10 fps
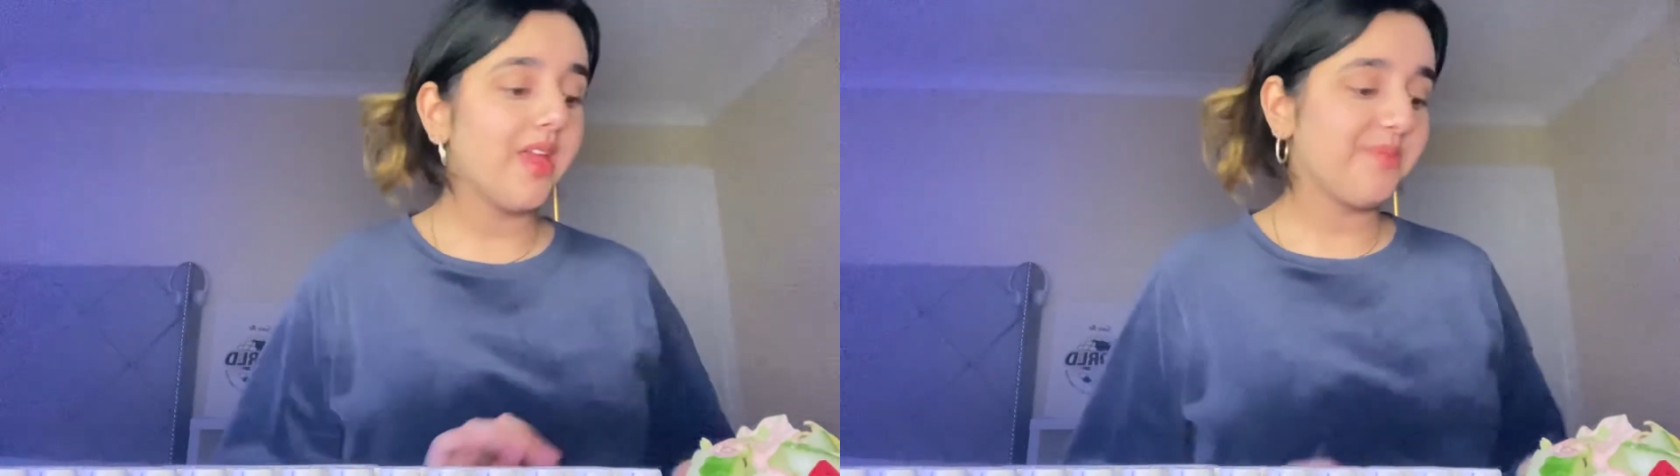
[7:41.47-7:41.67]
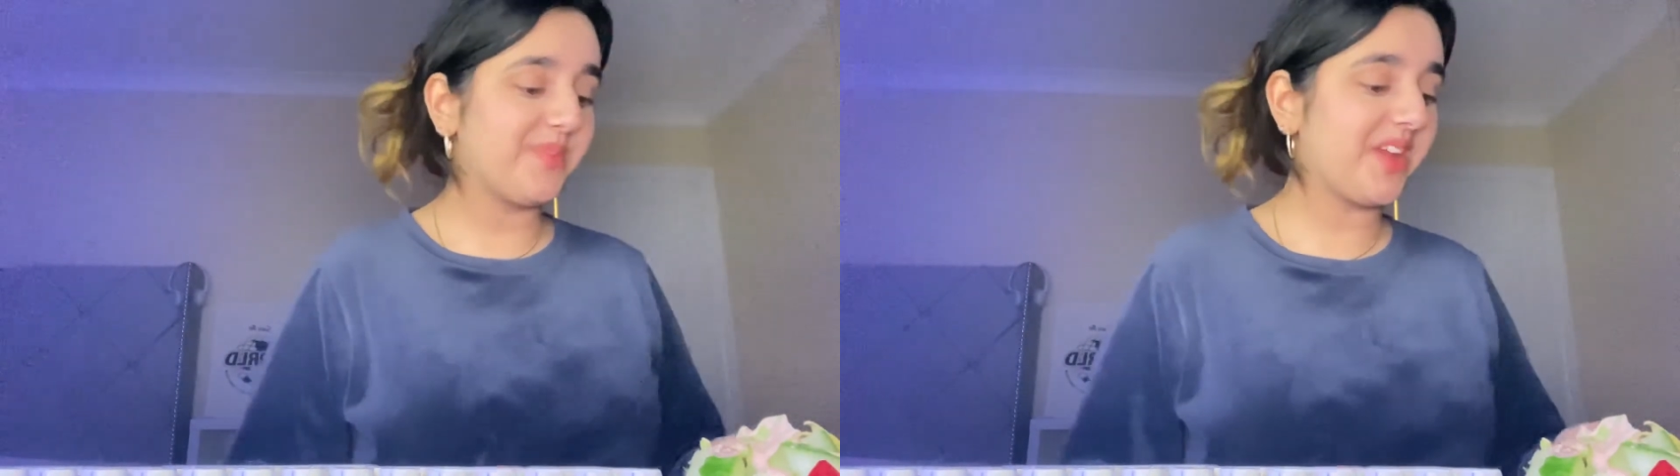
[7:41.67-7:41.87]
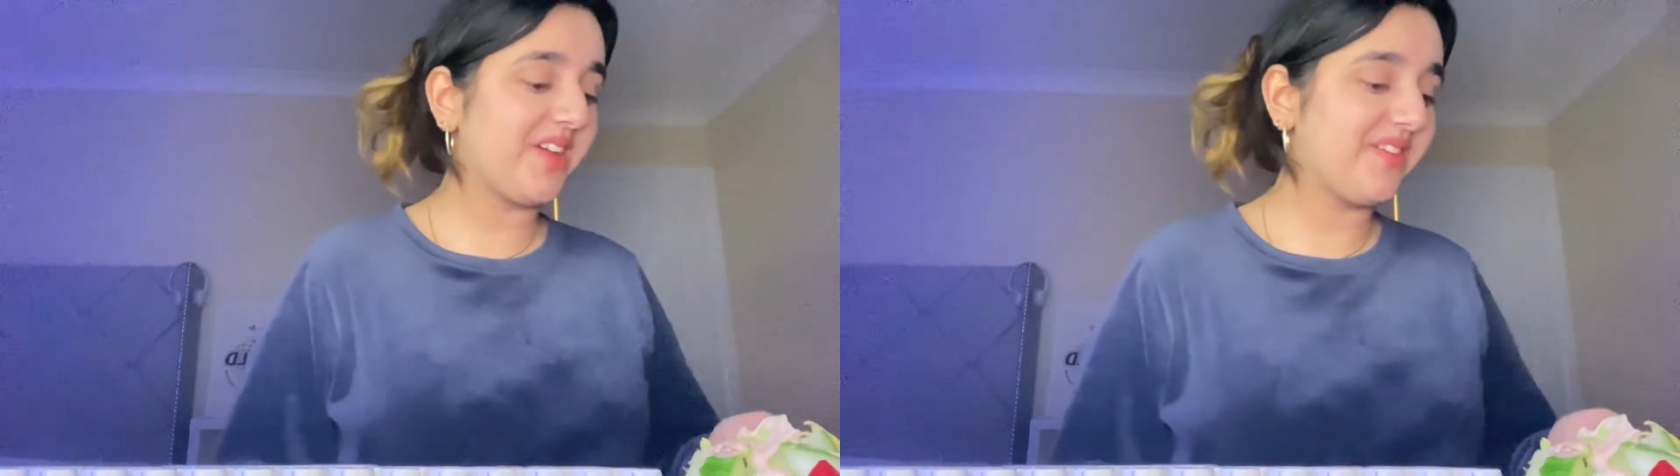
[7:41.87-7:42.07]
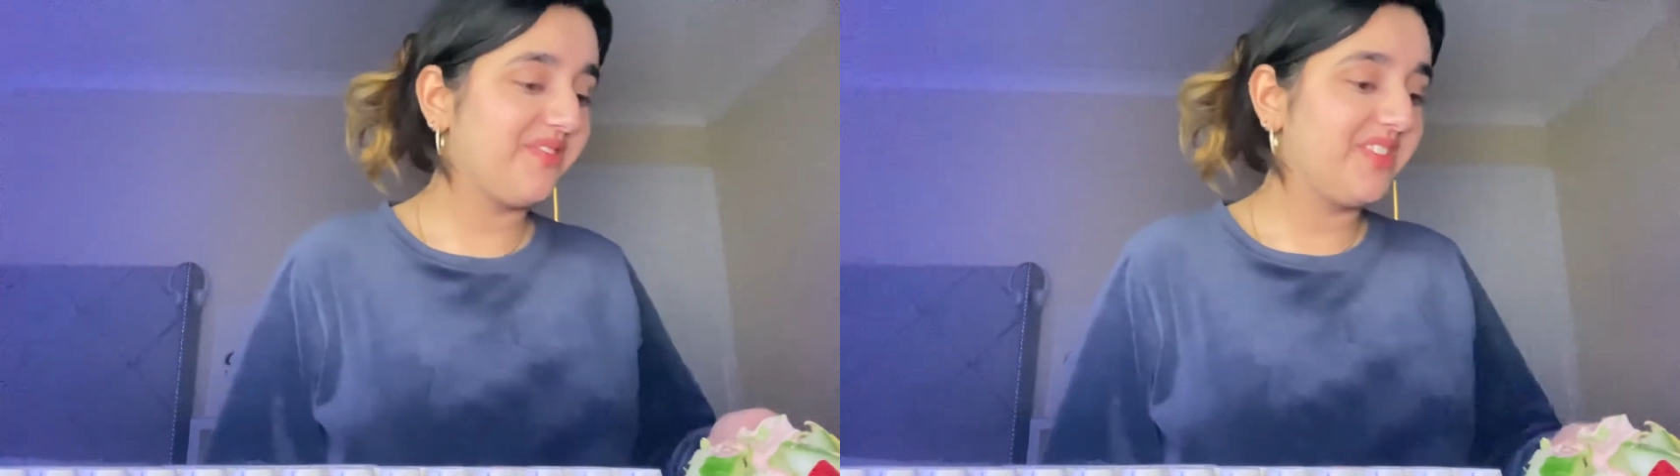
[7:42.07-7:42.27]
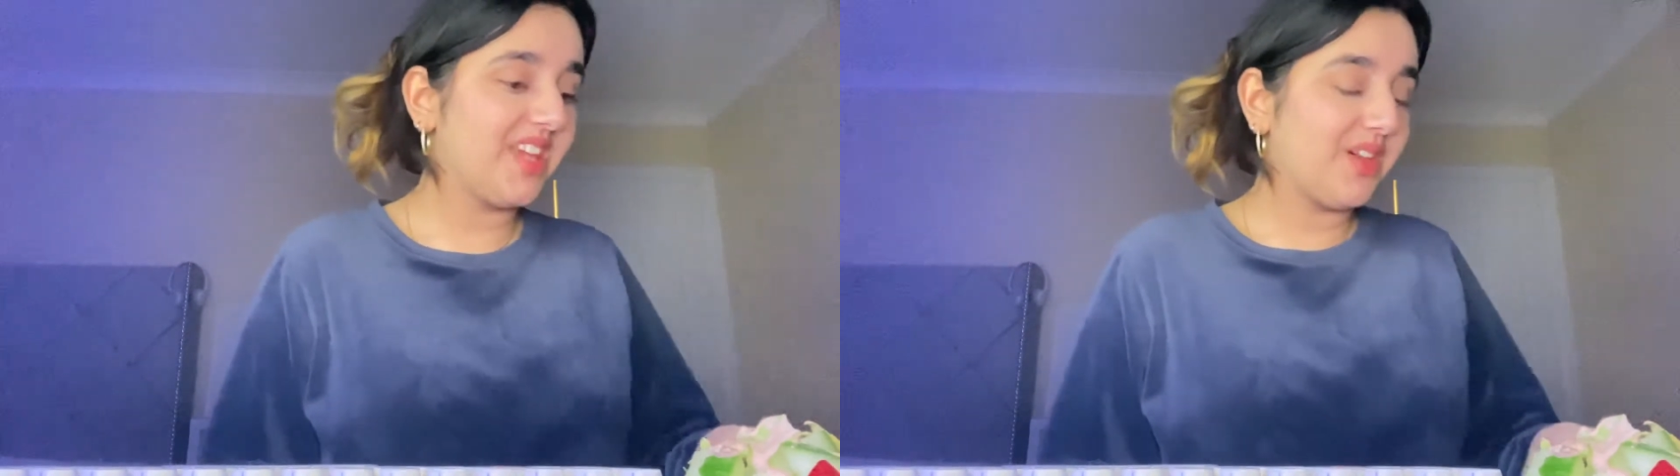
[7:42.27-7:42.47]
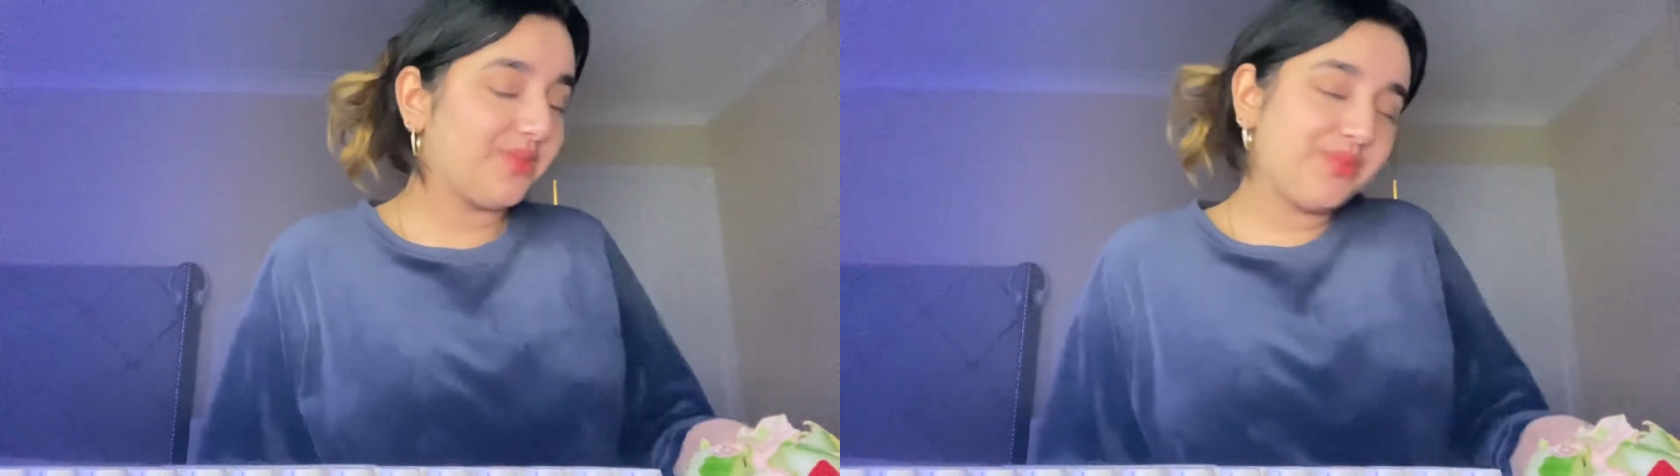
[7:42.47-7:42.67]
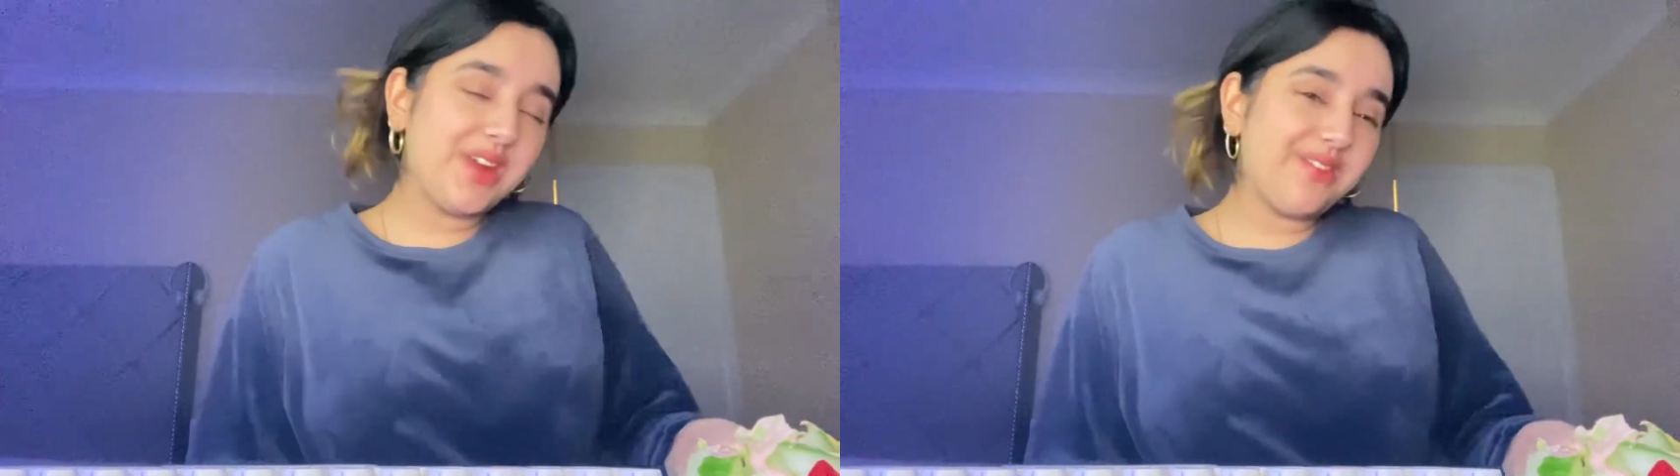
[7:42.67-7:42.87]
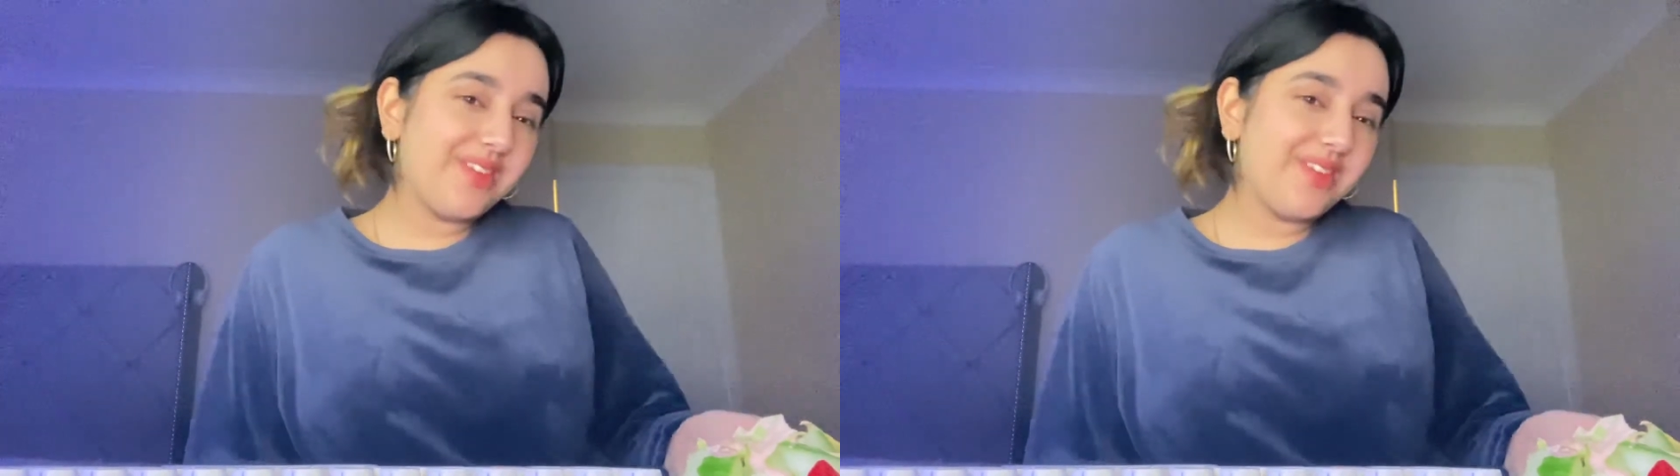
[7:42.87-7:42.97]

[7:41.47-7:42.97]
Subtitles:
But what have